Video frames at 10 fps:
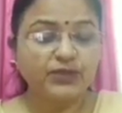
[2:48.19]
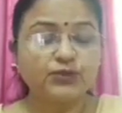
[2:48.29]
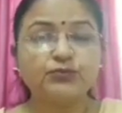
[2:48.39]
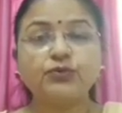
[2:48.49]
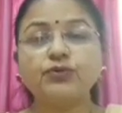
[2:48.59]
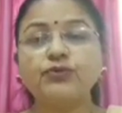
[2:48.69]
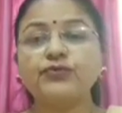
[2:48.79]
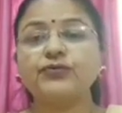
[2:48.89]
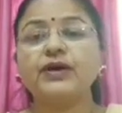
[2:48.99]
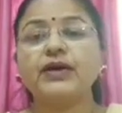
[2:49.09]
to
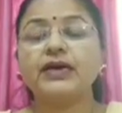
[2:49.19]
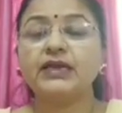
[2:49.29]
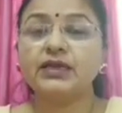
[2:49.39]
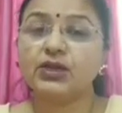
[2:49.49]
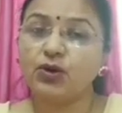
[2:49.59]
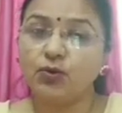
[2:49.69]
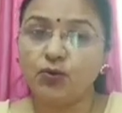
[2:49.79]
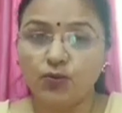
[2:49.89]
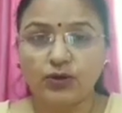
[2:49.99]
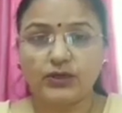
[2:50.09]
move in
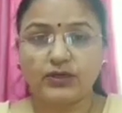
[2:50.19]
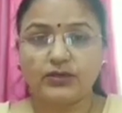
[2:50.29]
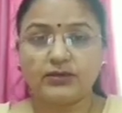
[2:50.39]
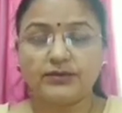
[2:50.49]
water.